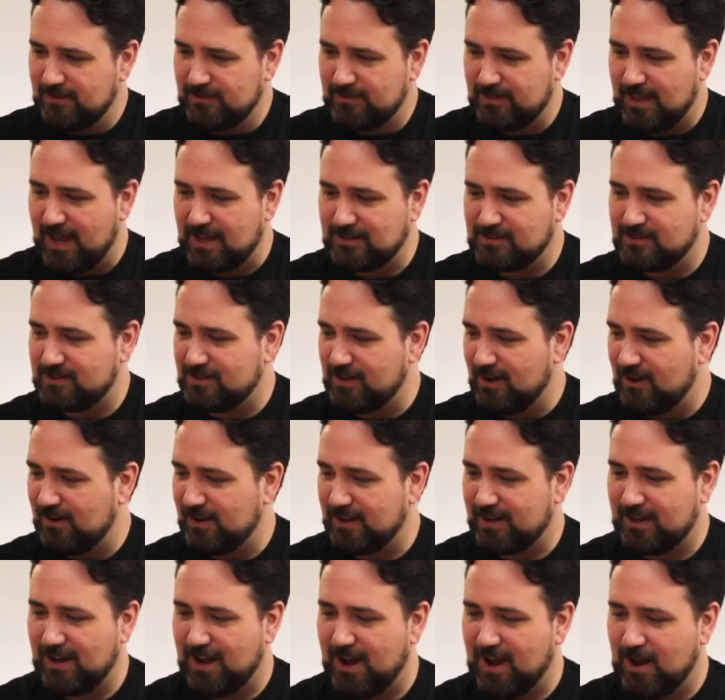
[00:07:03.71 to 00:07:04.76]
That's all
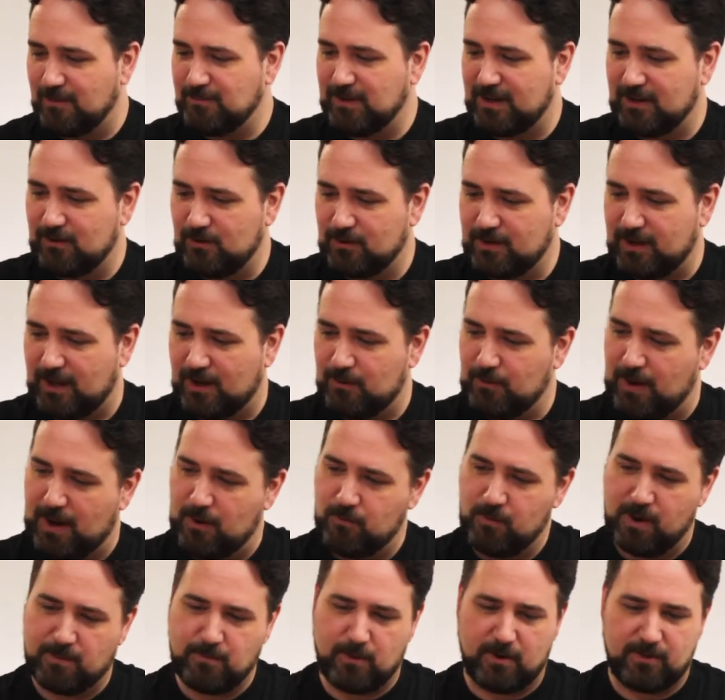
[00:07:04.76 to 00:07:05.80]
I got. I mean, okay, wait,
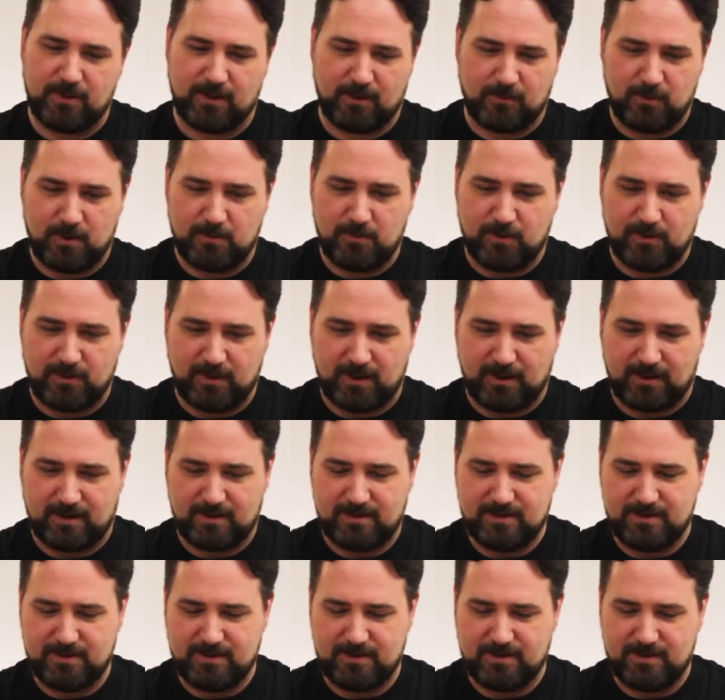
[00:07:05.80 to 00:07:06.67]
one more thing, one more thing.